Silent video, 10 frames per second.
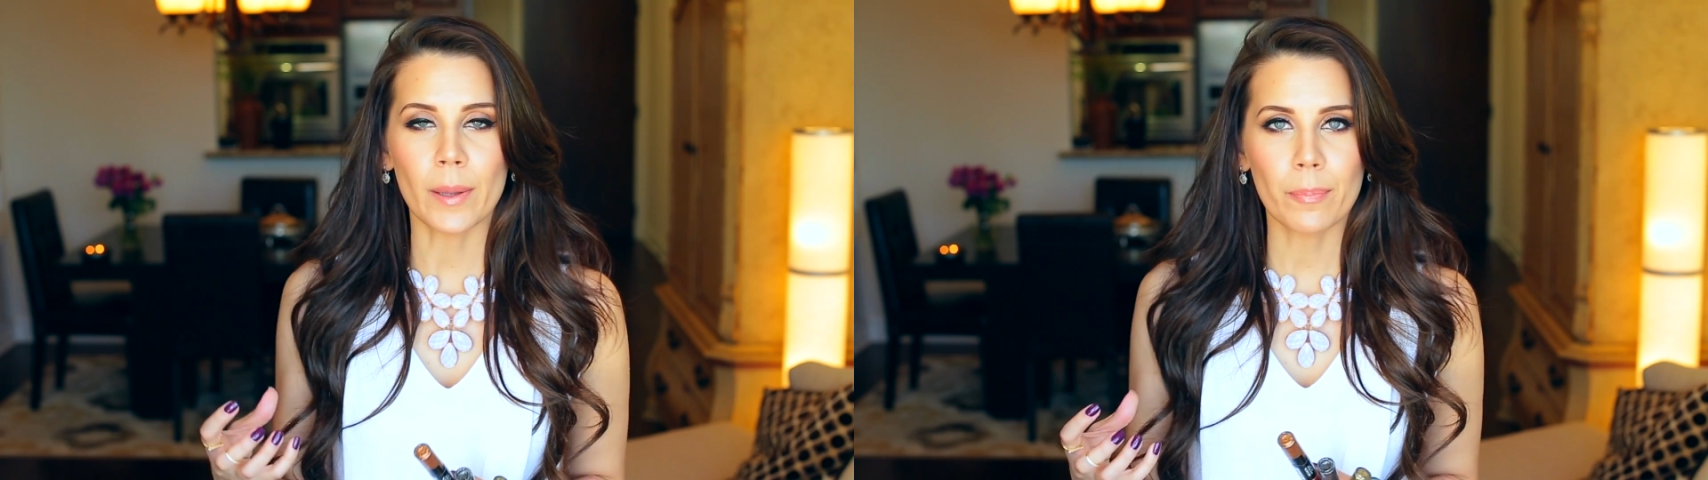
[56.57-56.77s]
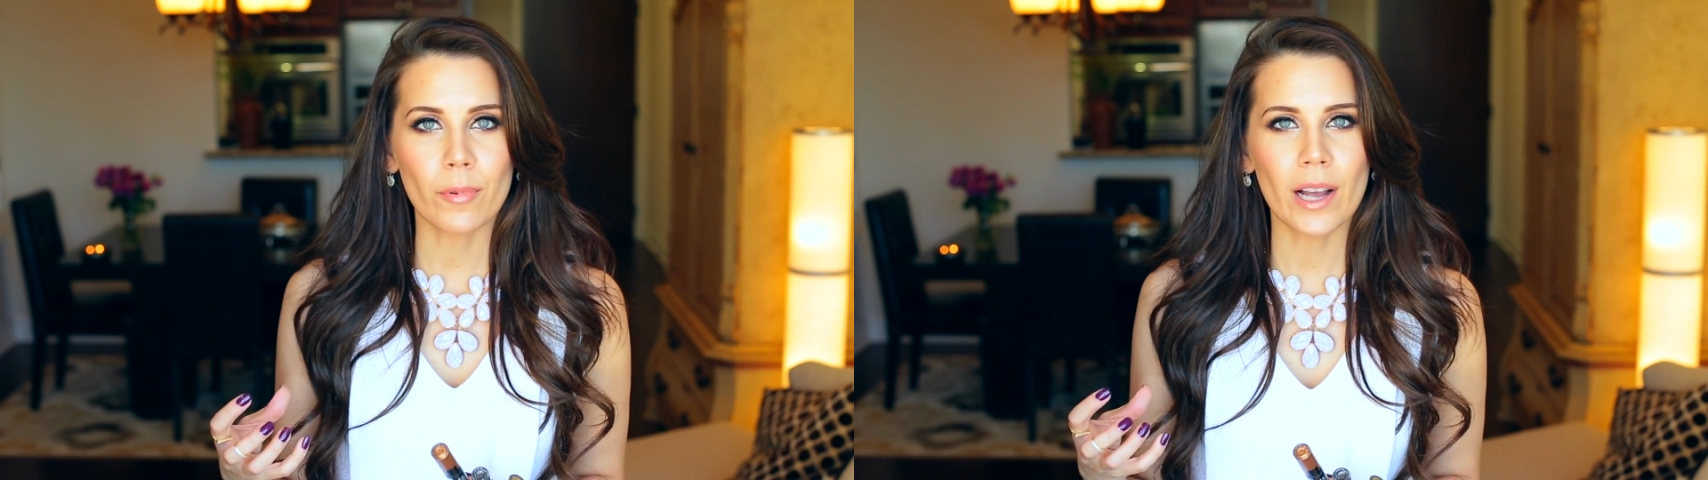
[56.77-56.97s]

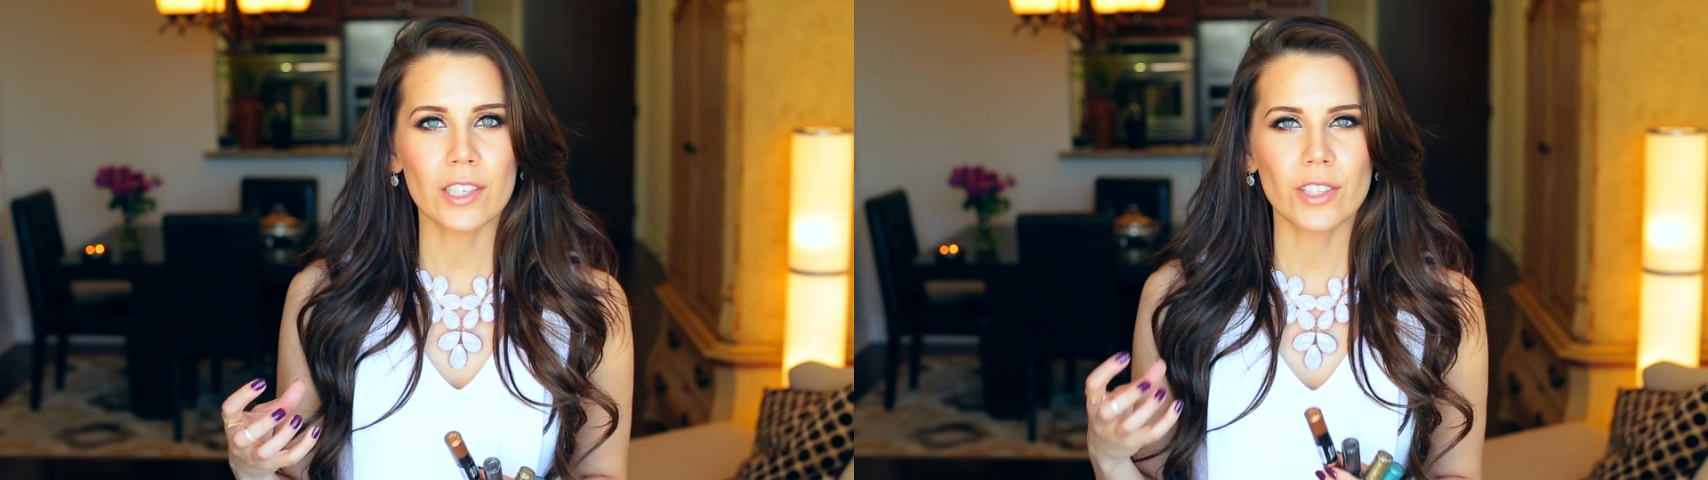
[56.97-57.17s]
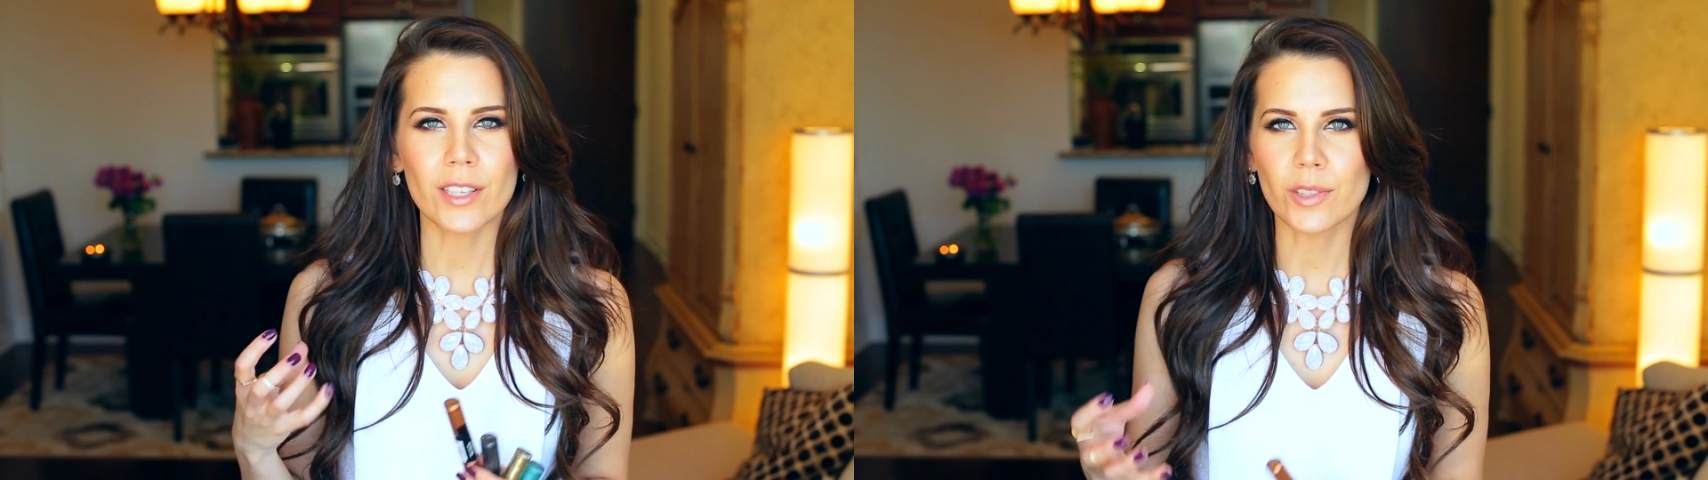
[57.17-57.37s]
lip
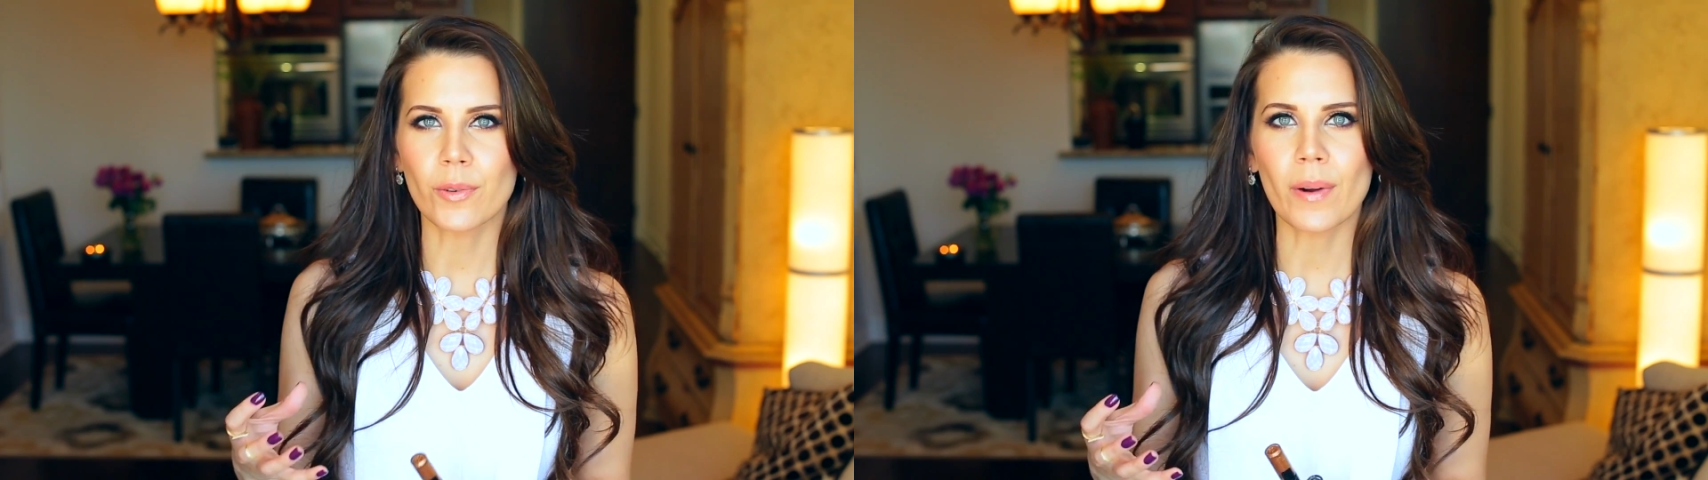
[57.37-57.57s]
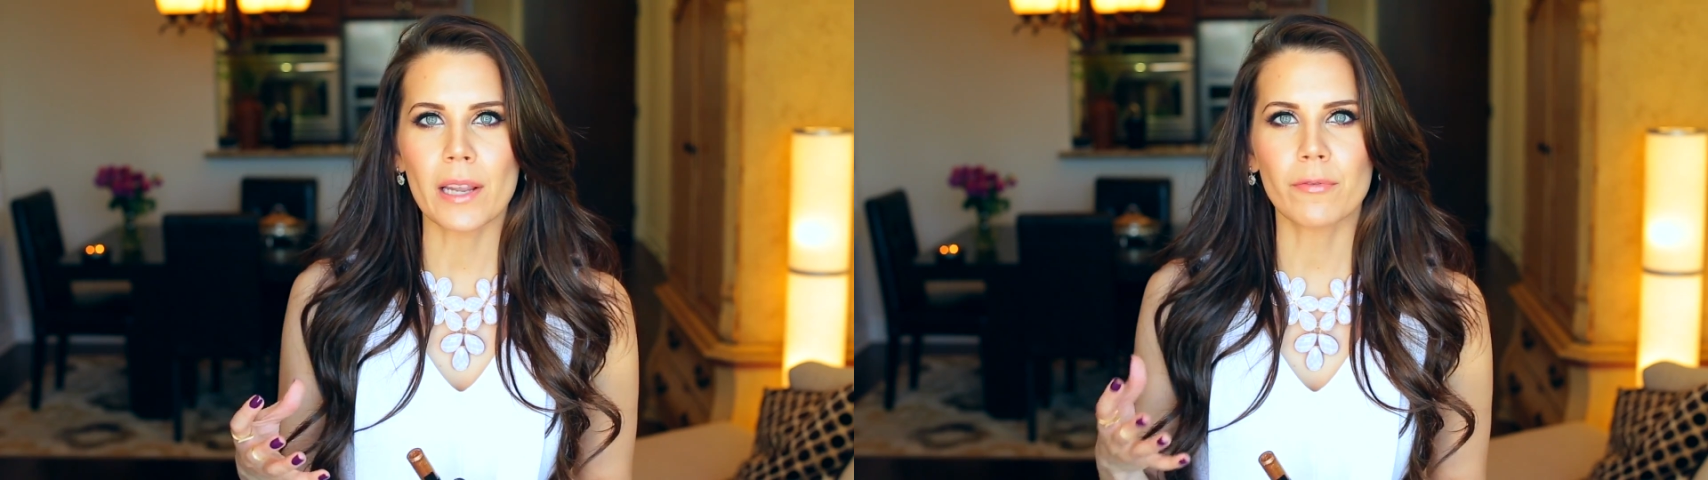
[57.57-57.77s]
brush is
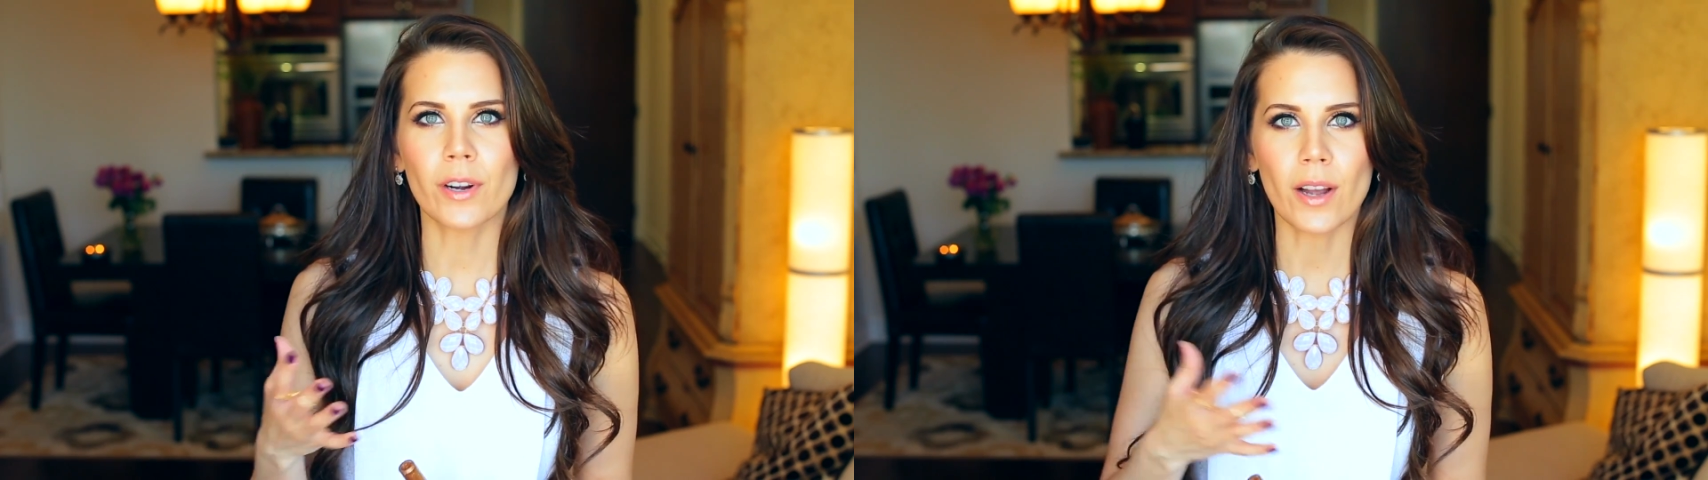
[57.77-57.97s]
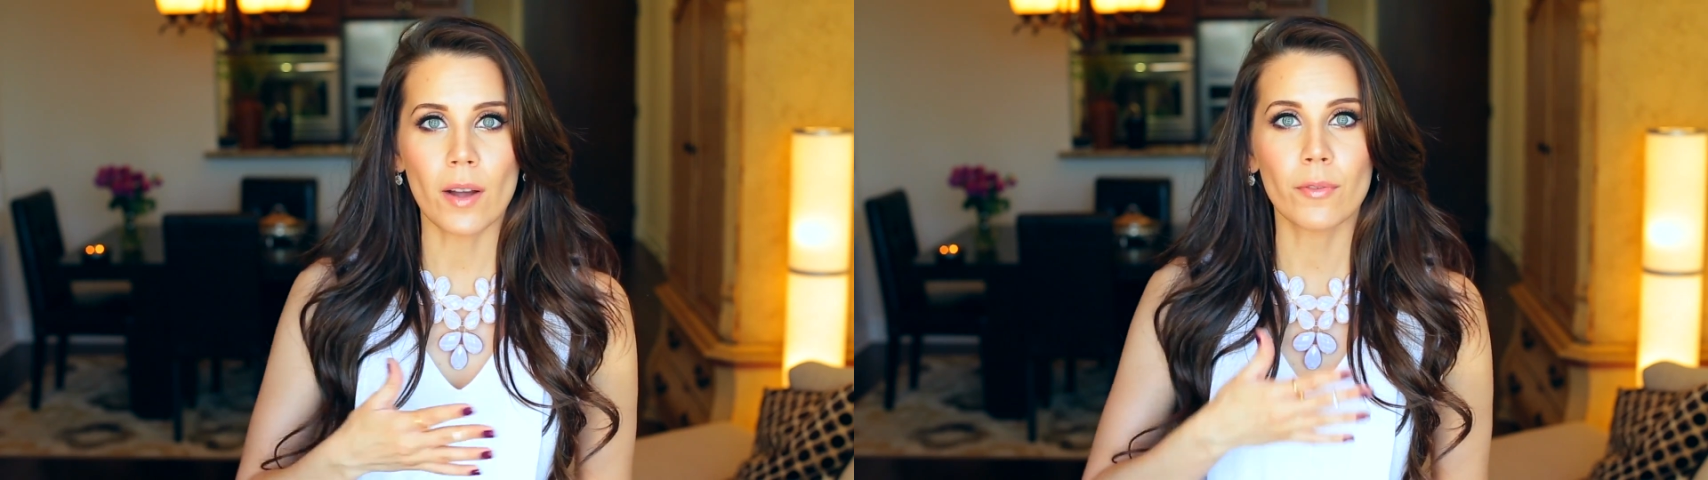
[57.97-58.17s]
great
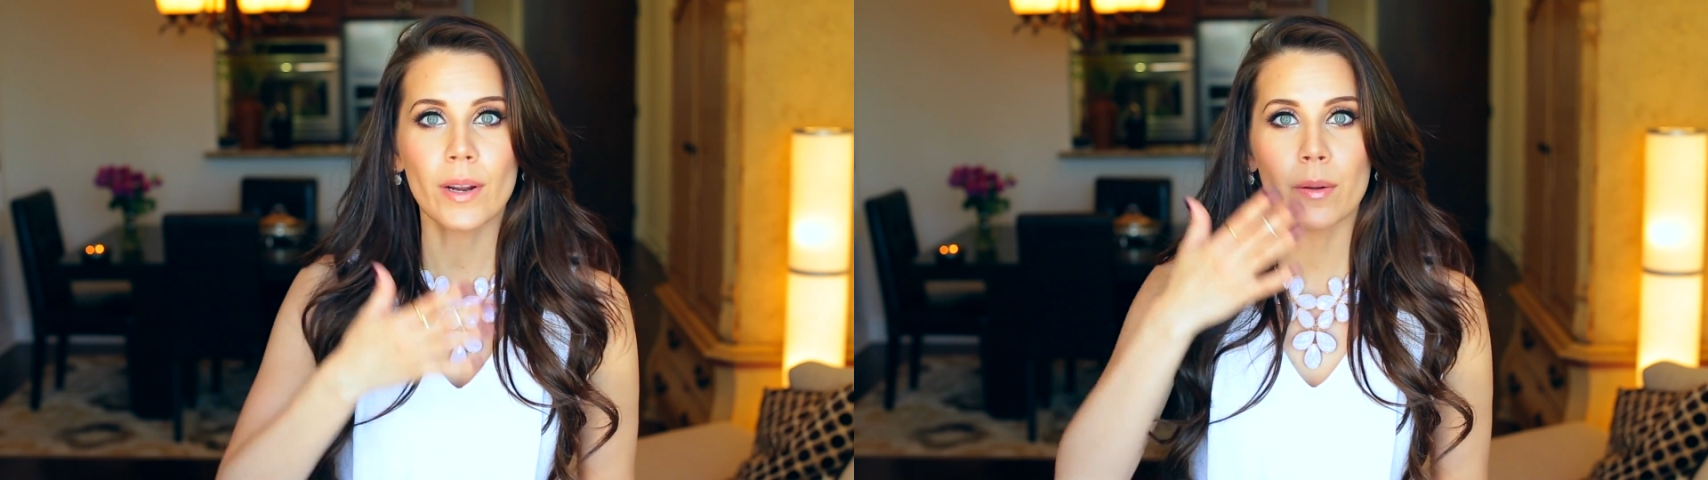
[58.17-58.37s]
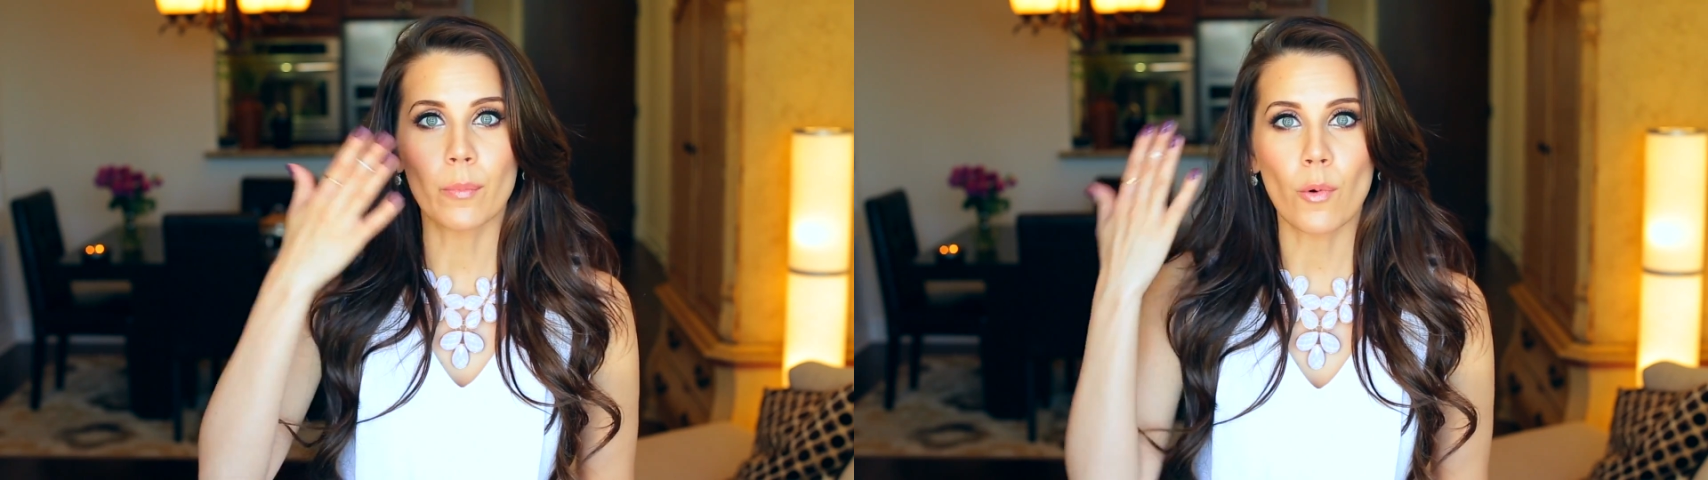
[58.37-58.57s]
for covering